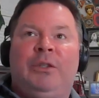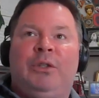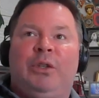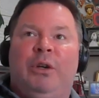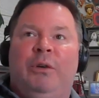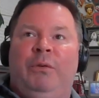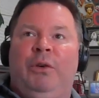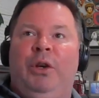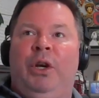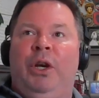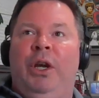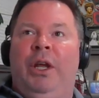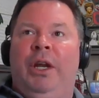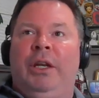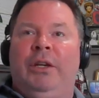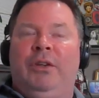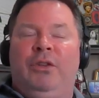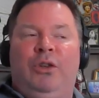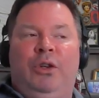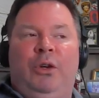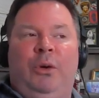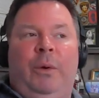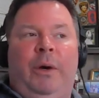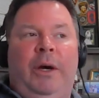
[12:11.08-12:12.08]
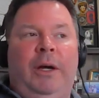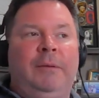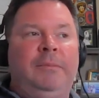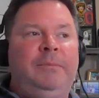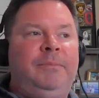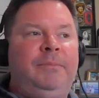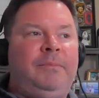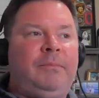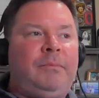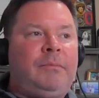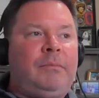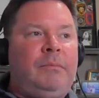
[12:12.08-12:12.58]
So if you're going to do it,
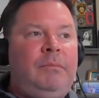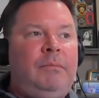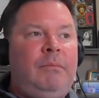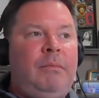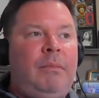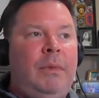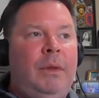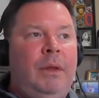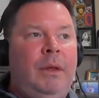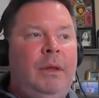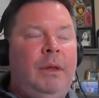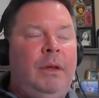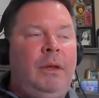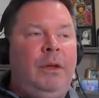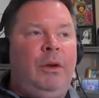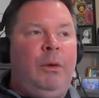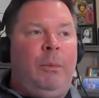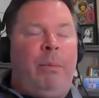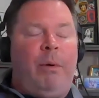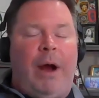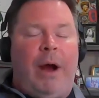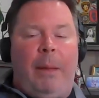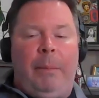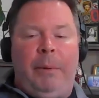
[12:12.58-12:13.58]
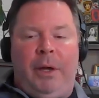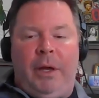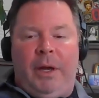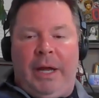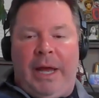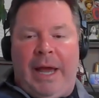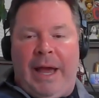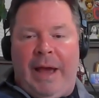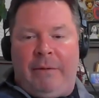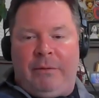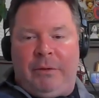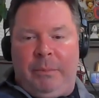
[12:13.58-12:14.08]
right, you're probably
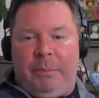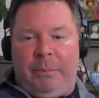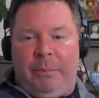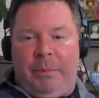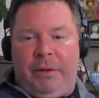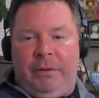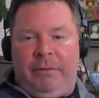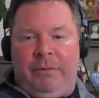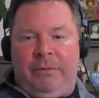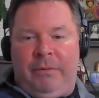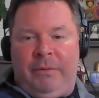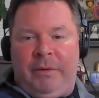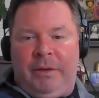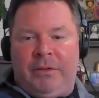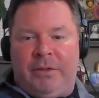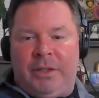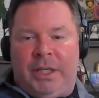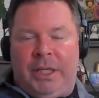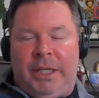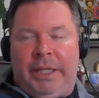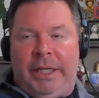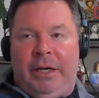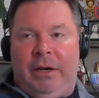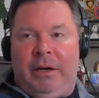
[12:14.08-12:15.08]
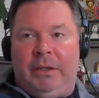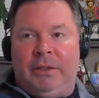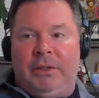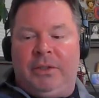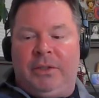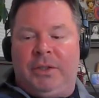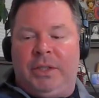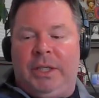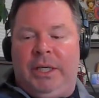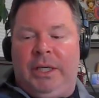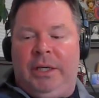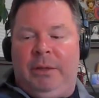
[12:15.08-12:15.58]
going to have to be physically on
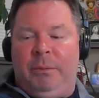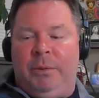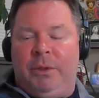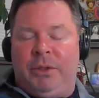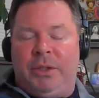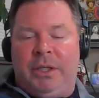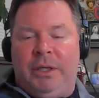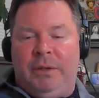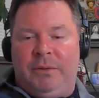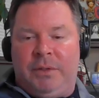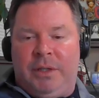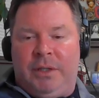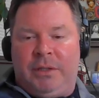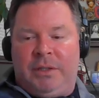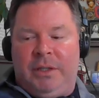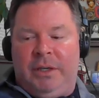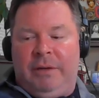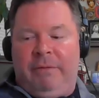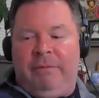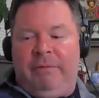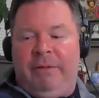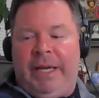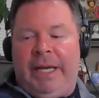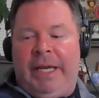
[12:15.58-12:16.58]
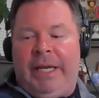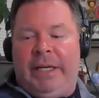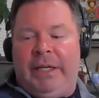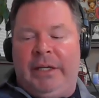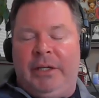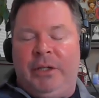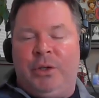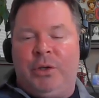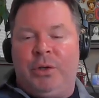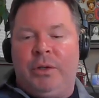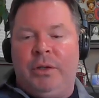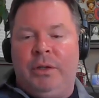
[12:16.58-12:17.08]
scene, which gives us an
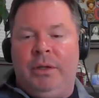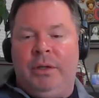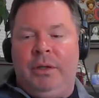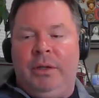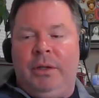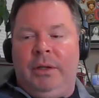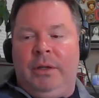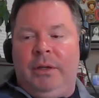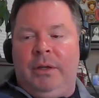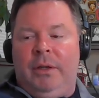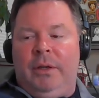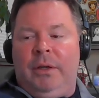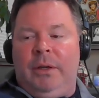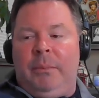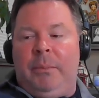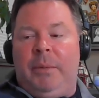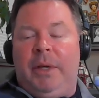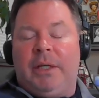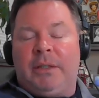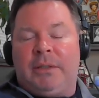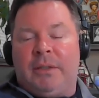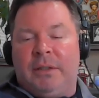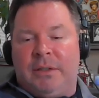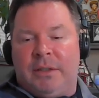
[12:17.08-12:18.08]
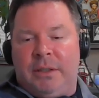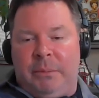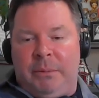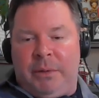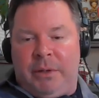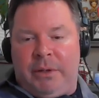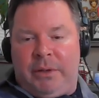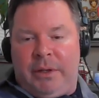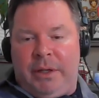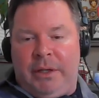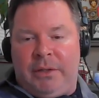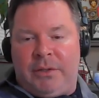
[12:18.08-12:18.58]
advantage based on
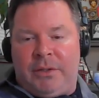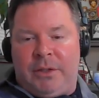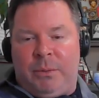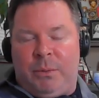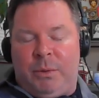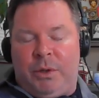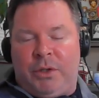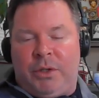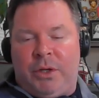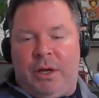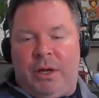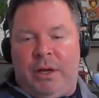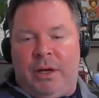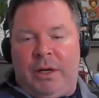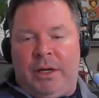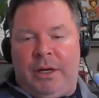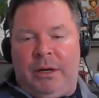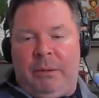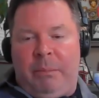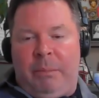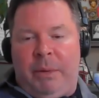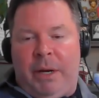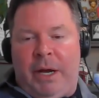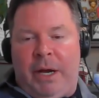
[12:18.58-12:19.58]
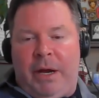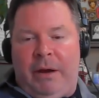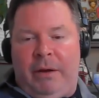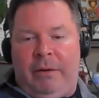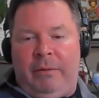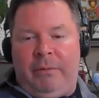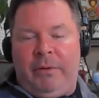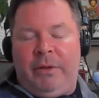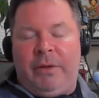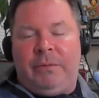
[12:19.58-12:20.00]
some of the things that we're talking about.